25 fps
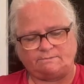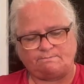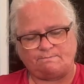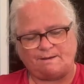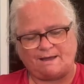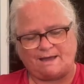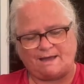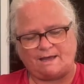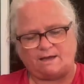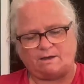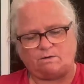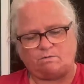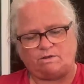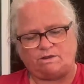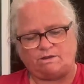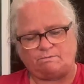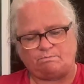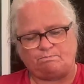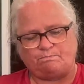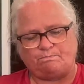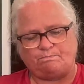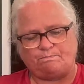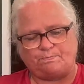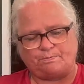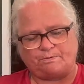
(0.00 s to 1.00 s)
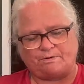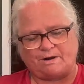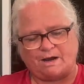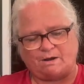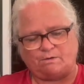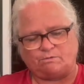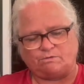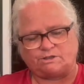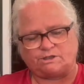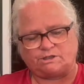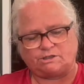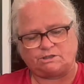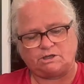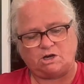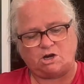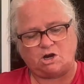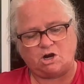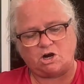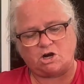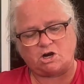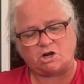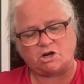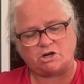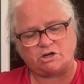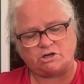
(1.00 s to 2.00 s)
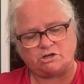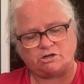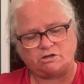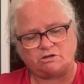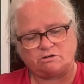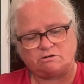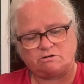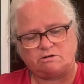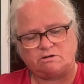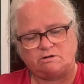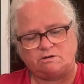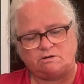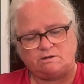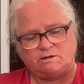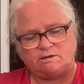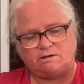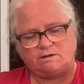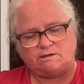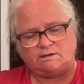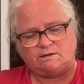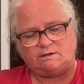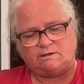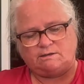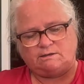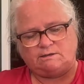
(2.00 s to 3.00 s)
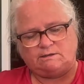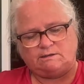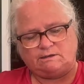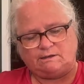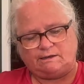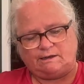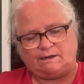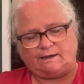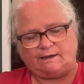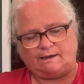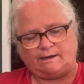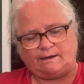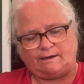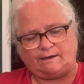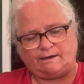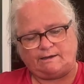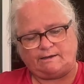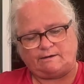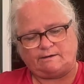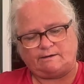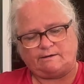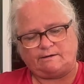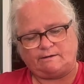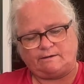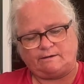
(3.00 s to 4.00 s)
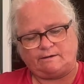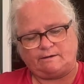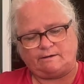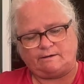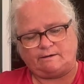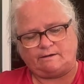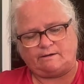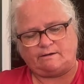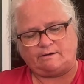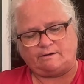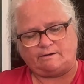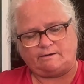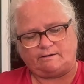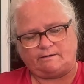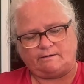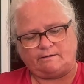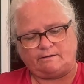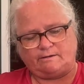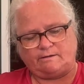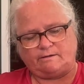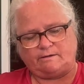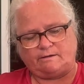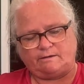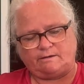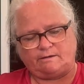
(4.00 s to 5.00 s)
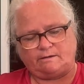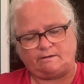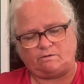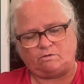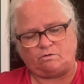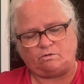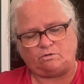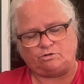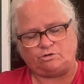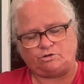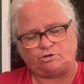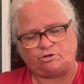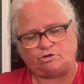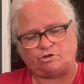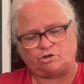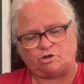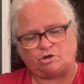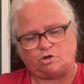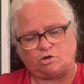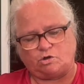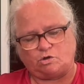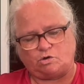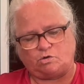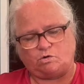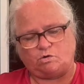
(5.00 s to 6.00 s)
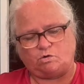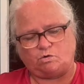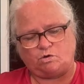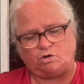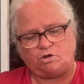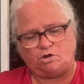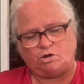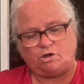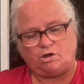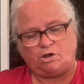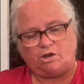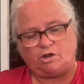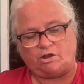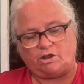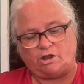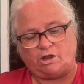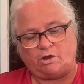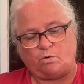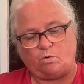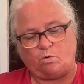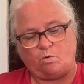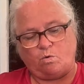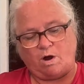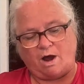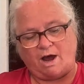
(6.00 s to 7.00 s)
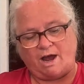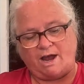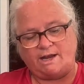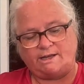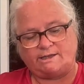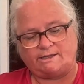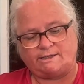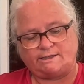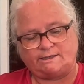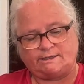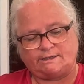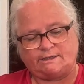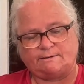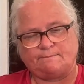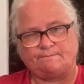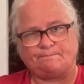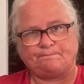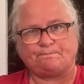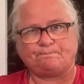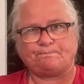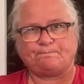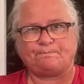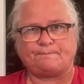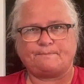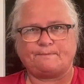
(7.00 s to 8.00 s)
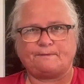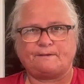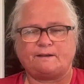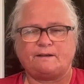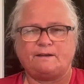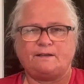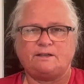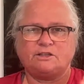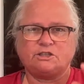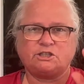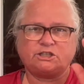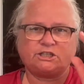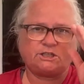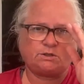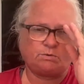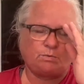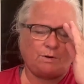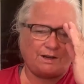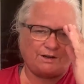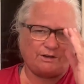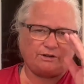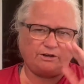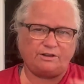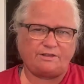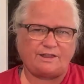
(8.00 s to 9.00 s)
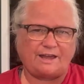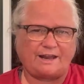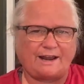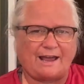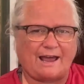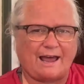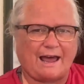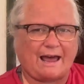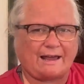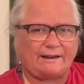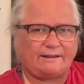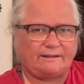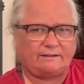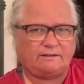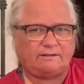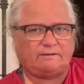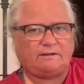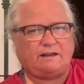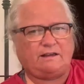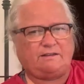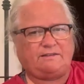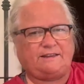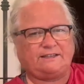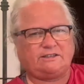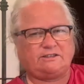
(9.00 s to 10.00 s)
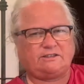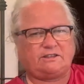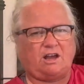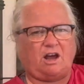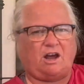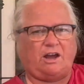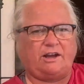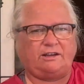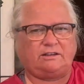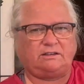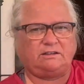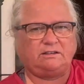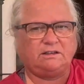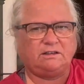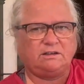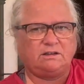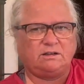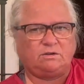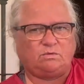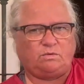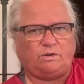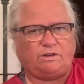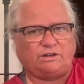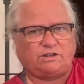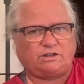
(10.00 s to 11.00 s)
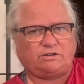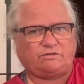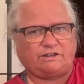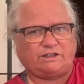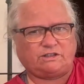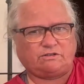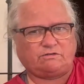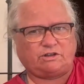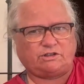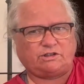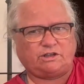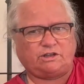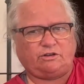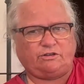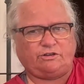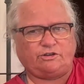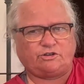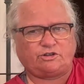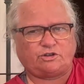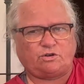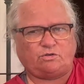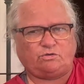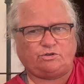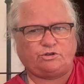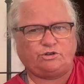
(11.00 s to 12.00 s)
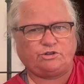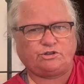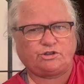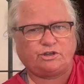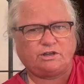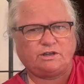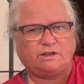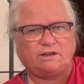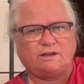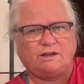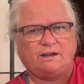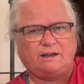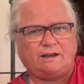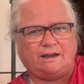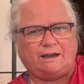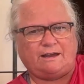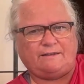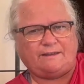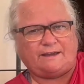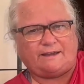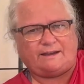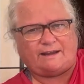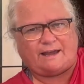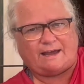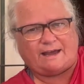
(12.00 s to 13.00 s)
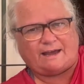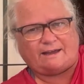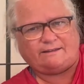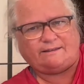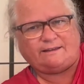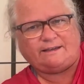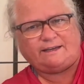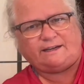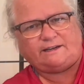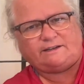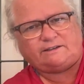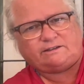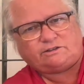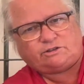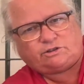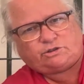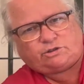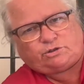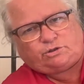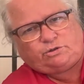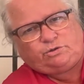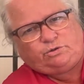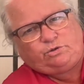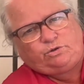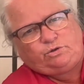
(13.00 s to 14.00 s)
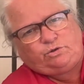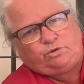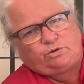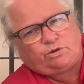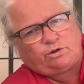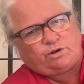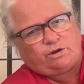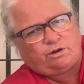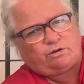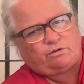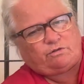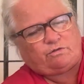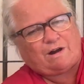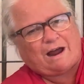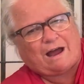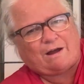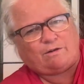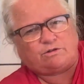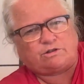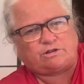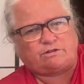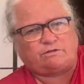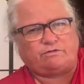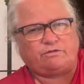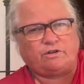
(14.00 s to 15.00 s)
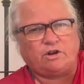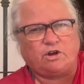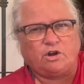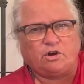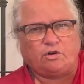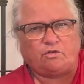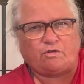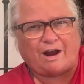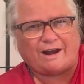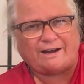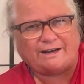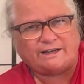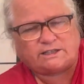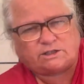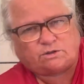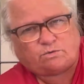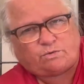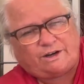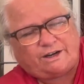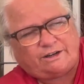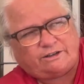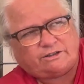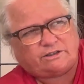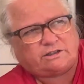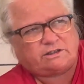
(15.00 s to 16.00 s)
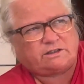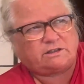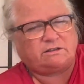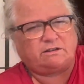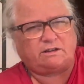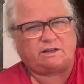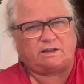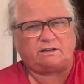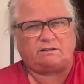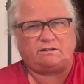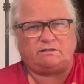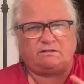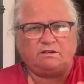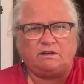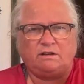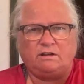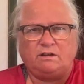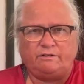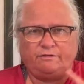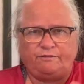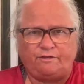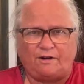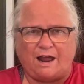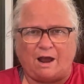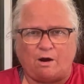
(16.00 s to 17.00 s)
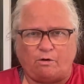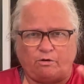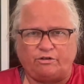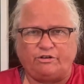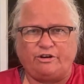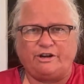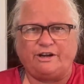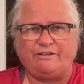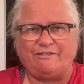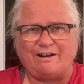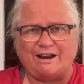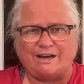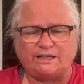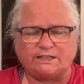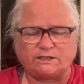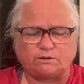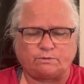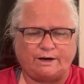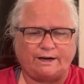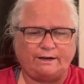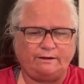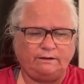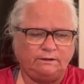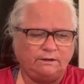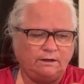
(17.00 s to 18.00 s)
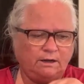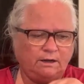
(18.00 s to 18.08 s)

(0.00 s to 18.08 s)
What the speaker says: bag with a brown star, and also the white sweater that I had, this style with this crisscrossing on the shoulders. And then I had here 2 rounds of granny squares, the flowery granny square.